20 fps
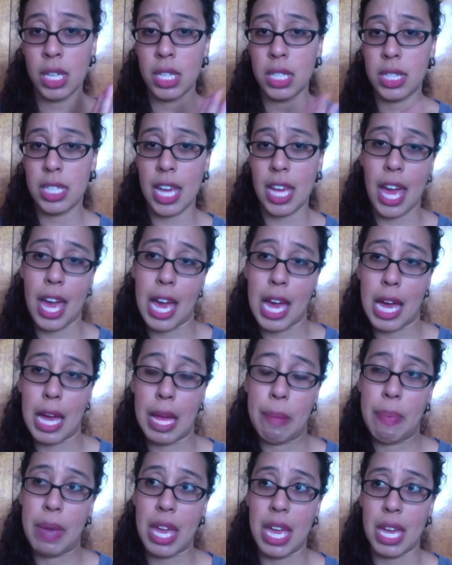
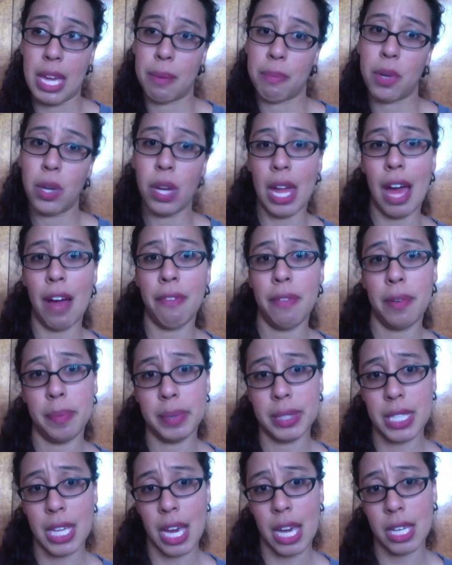tab and I'm going to
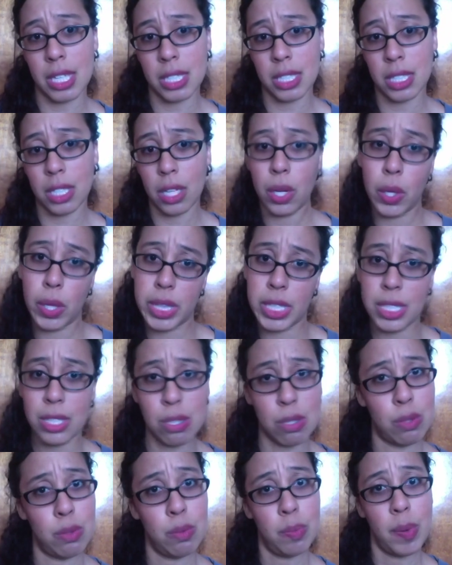alphabetize all these
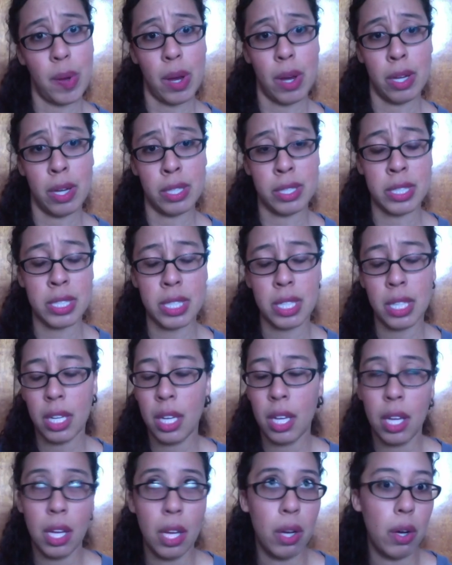coupons.
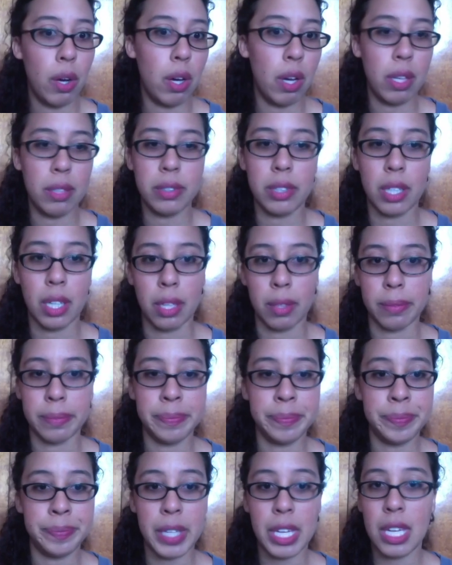No,
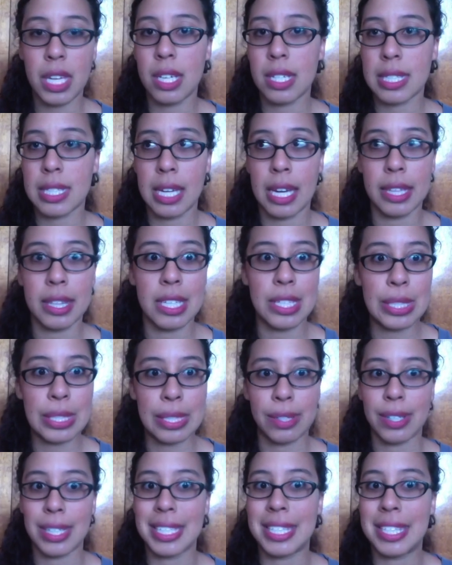it is not that
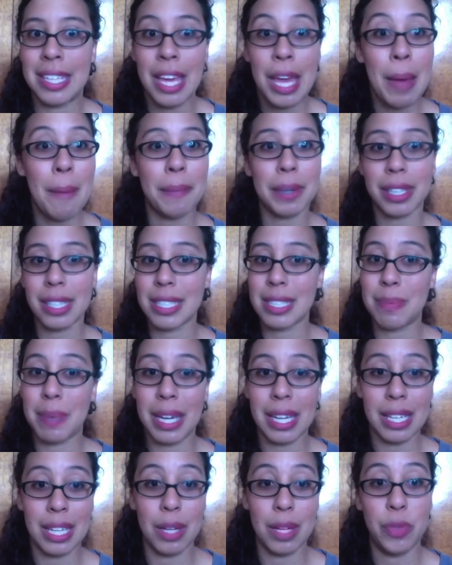serious because
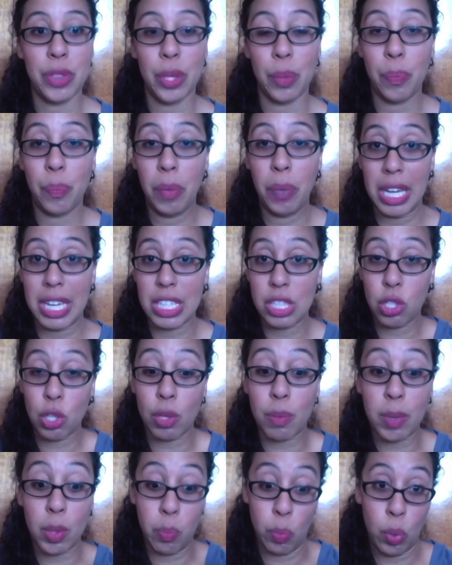it took
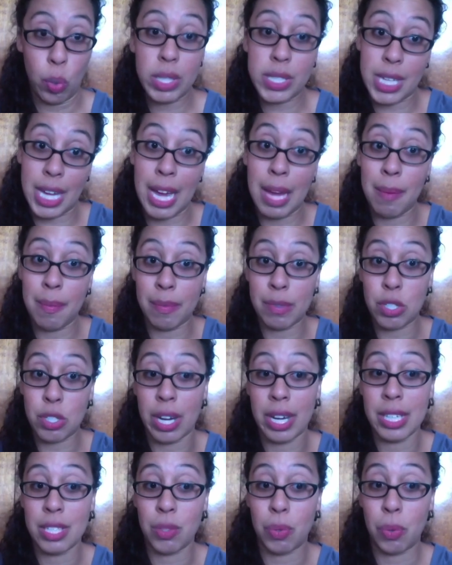me more time
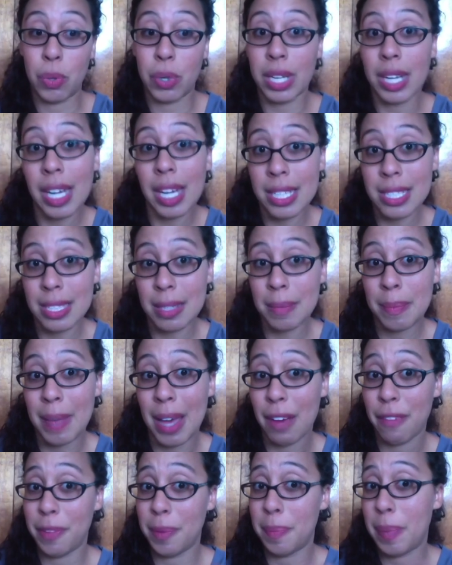trying to organize them
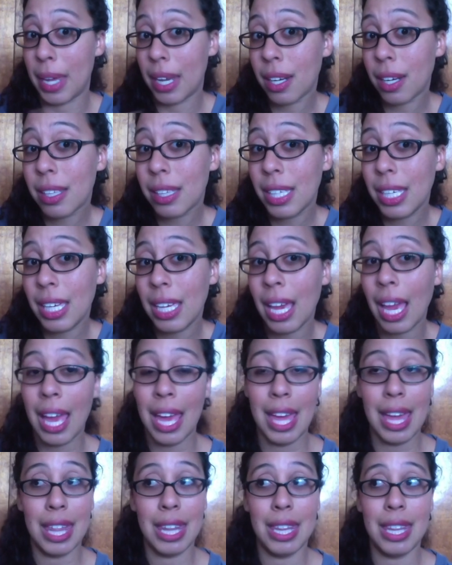alphabetically
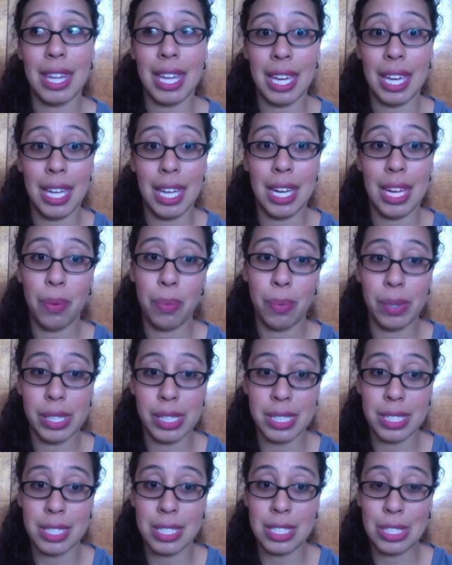than it
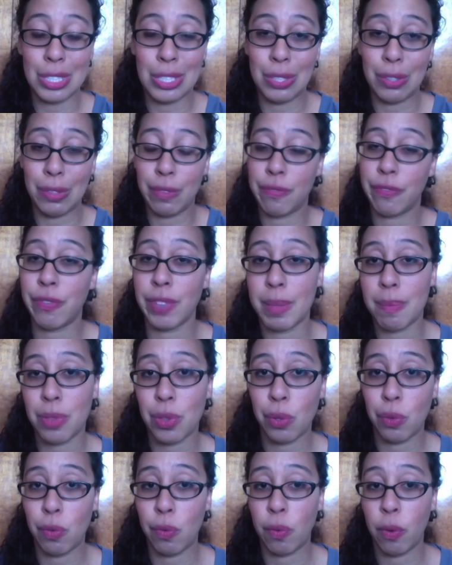was to flip
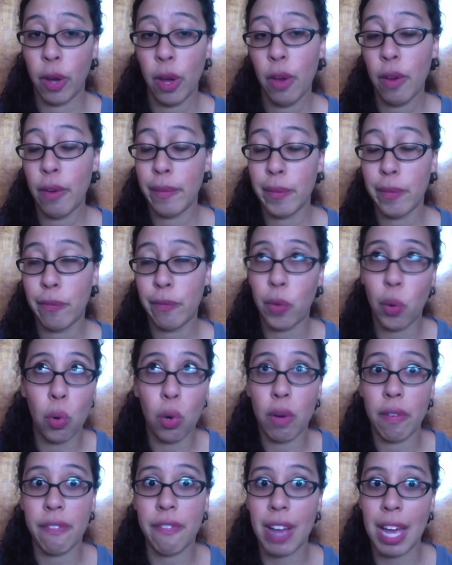through 4
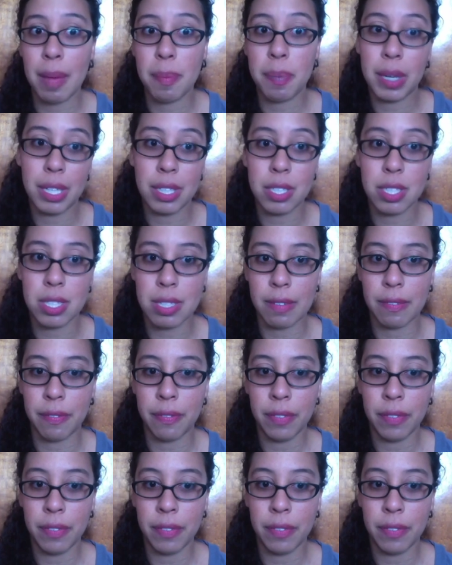or 5 pages of